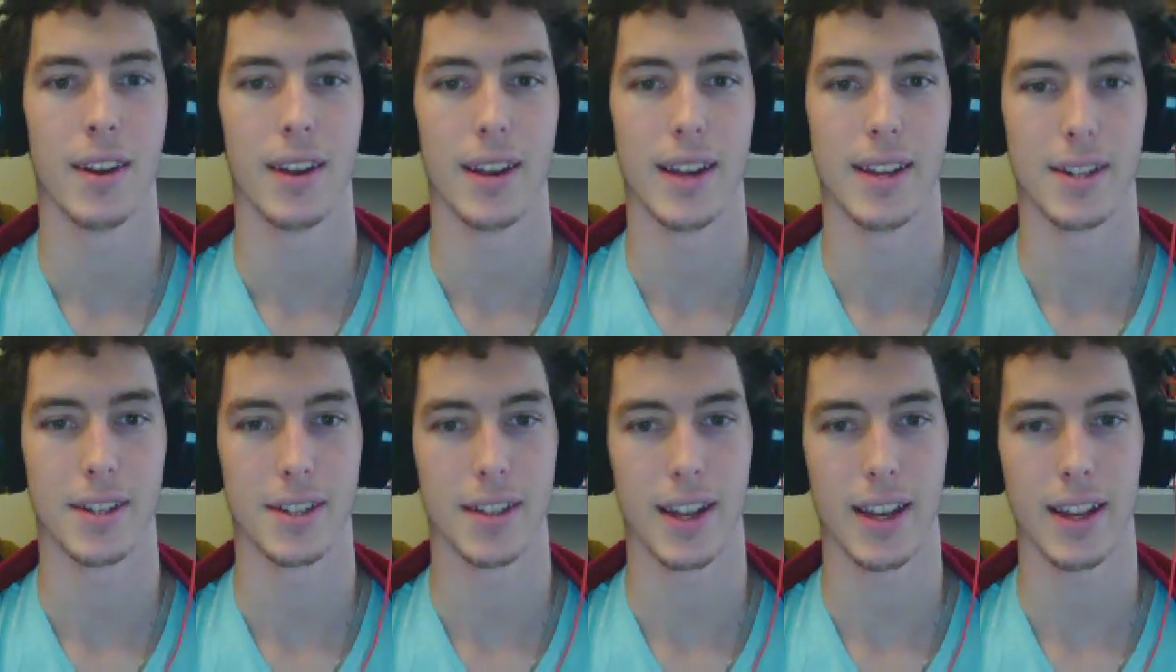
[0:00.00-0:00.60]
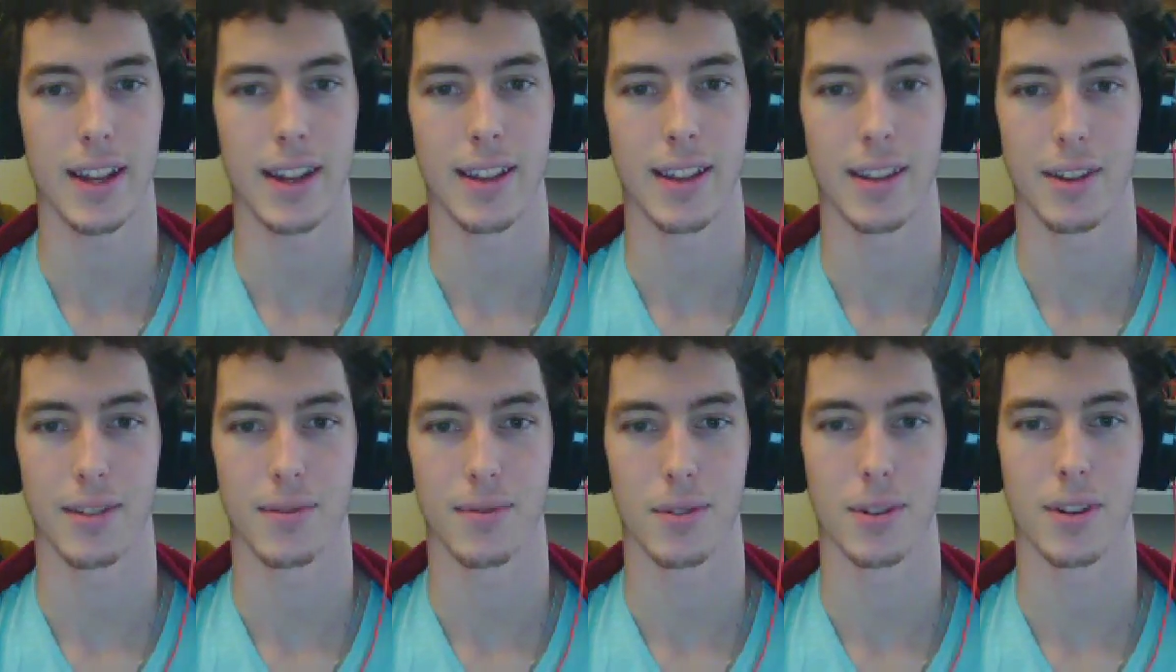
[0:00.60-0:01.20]
Internet and
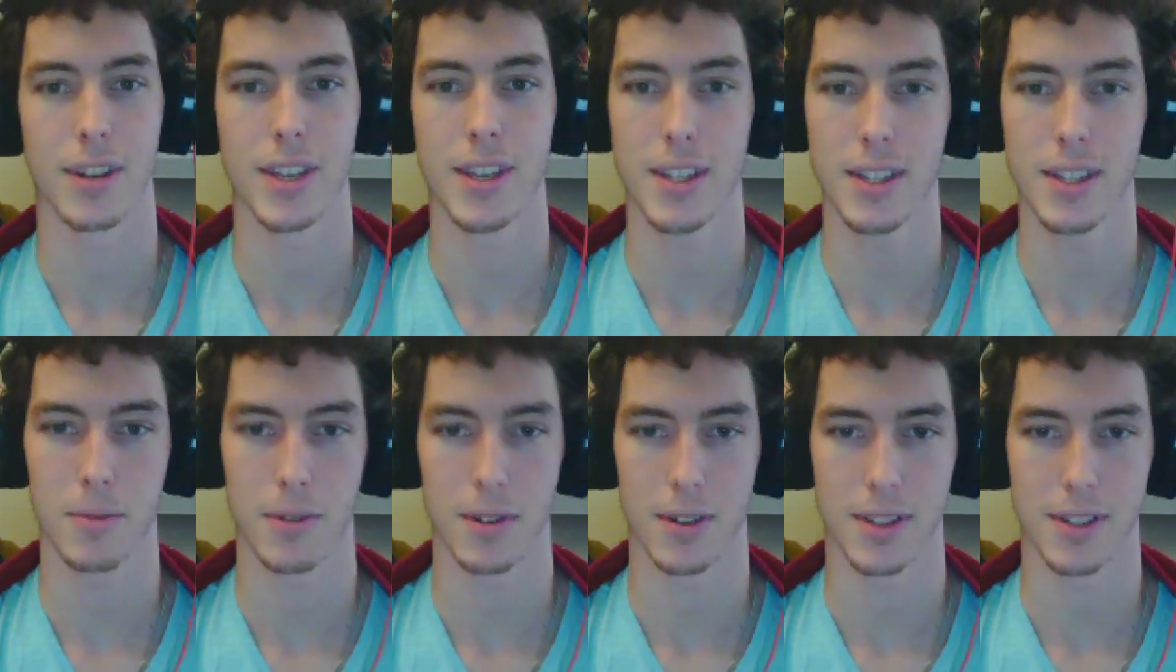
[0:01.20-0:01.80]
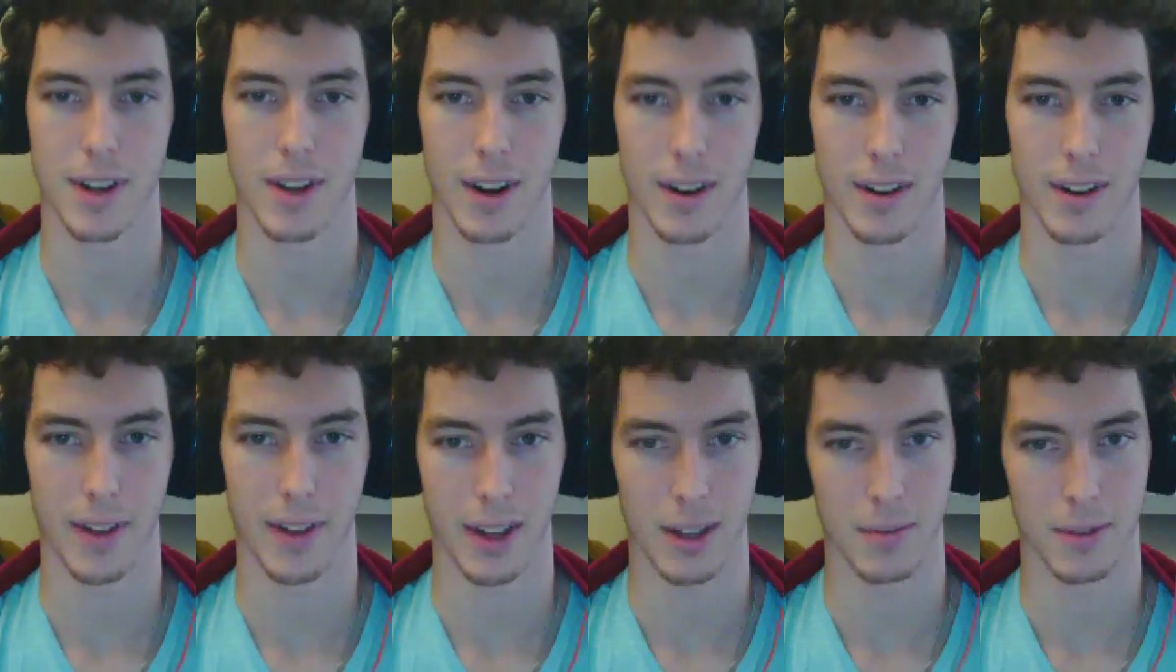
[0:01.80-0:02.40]
therefore esports are
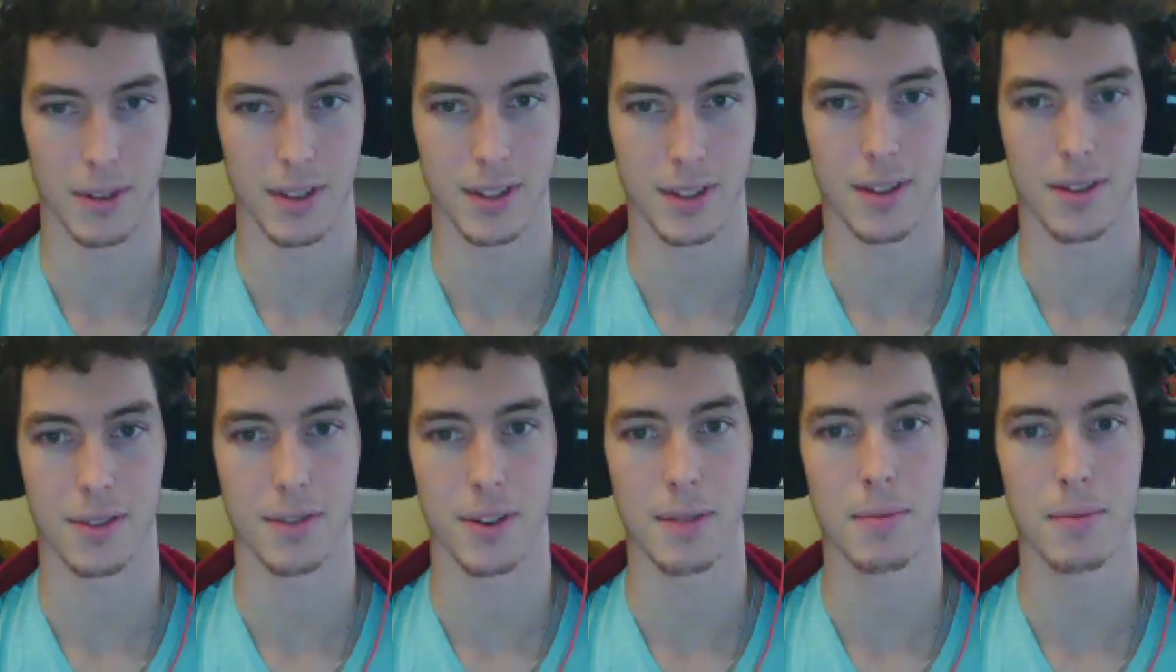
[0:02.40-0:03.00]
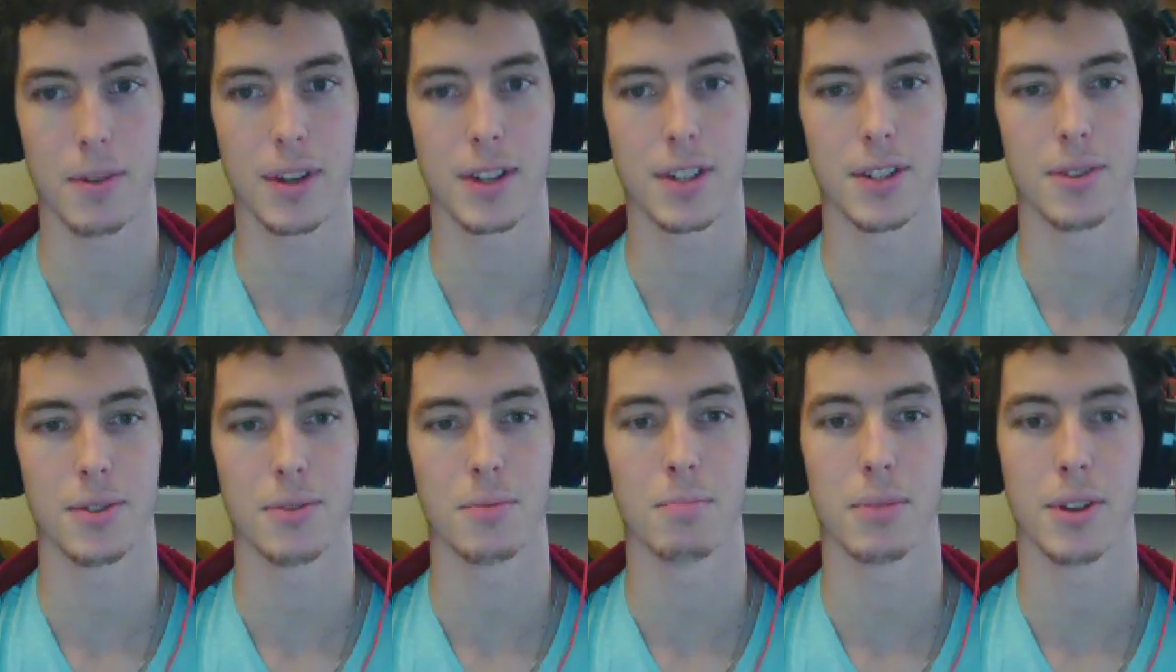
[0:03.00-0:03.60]
available to
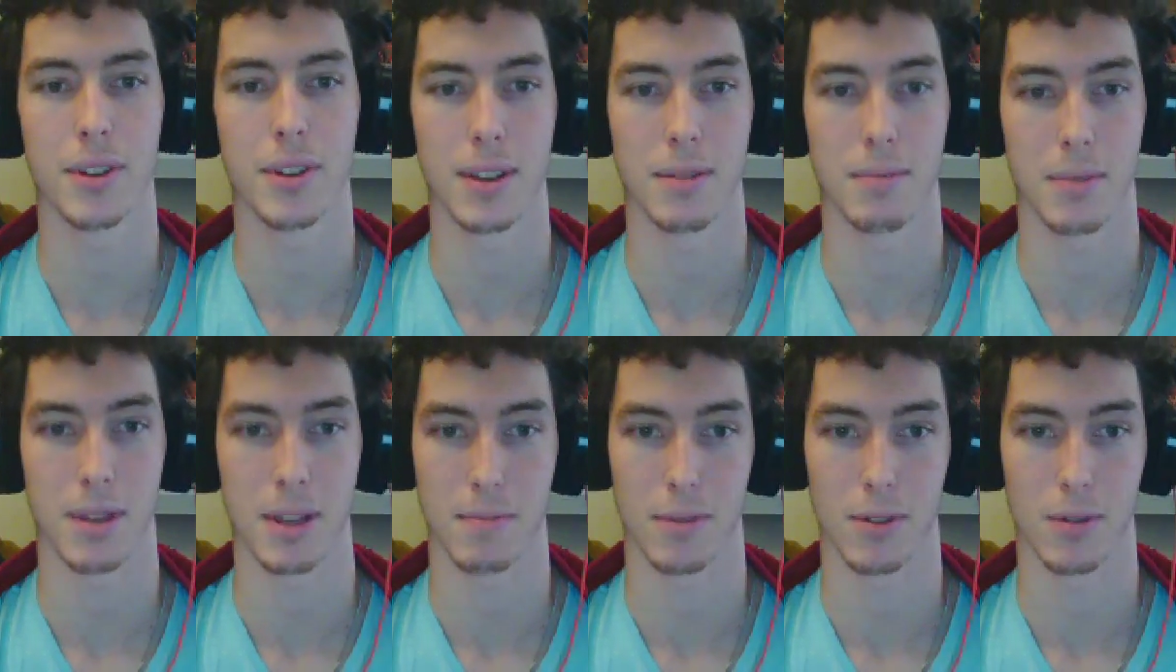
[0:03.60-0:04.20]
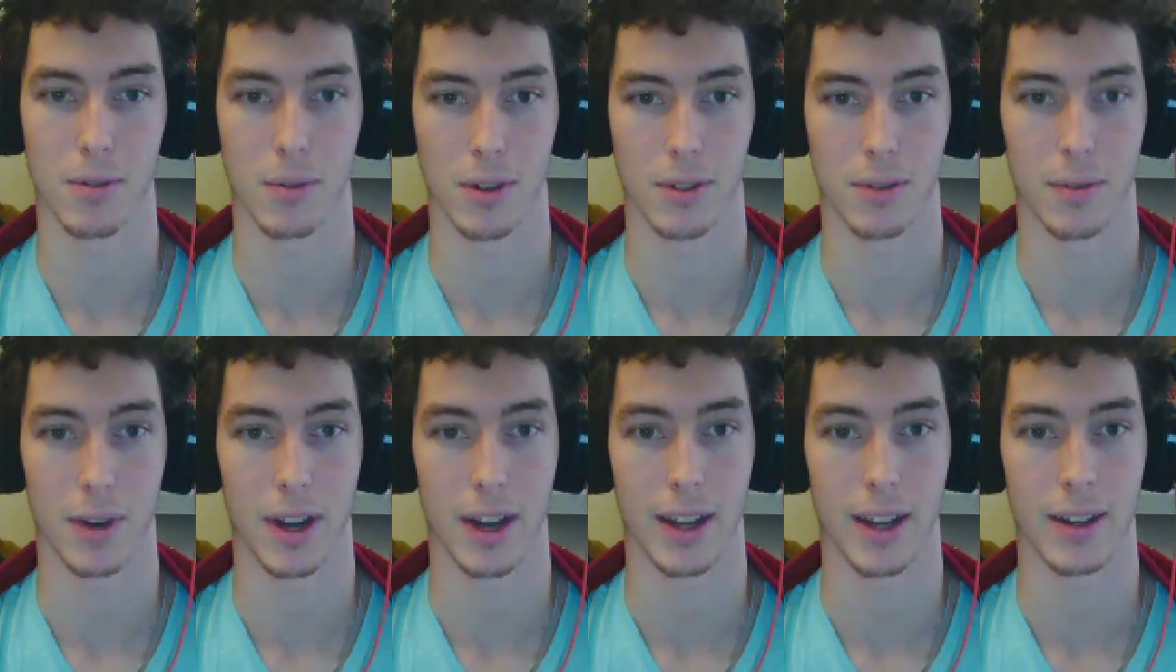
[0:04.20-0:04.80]
3.2 billion people
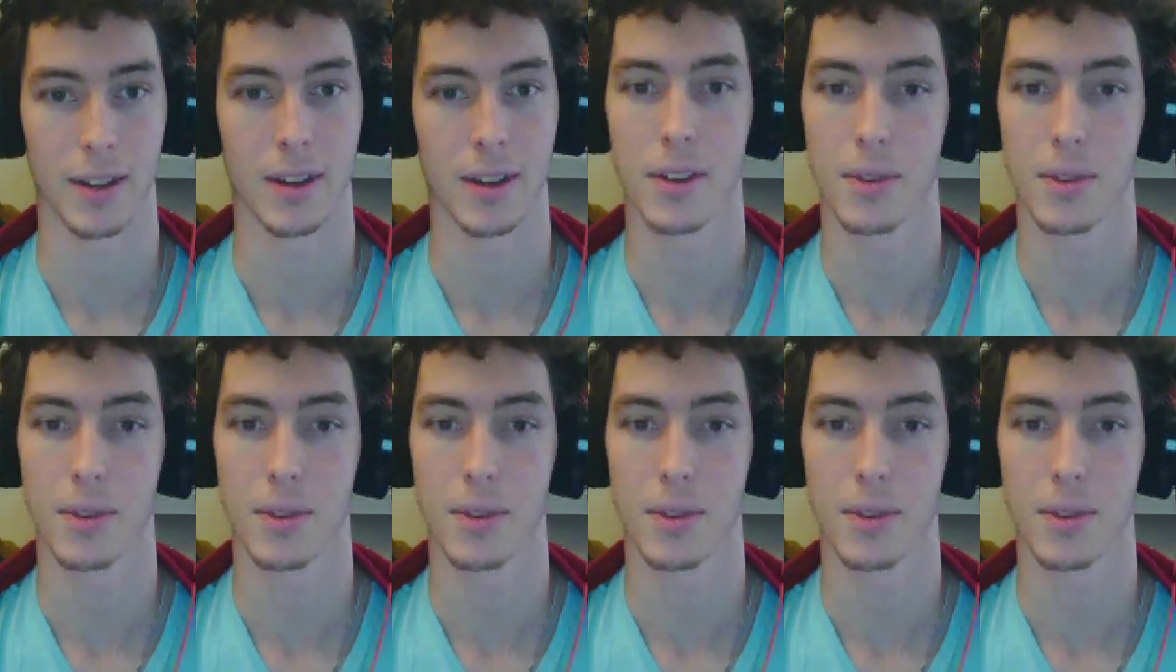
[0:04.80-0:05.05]
worldwide,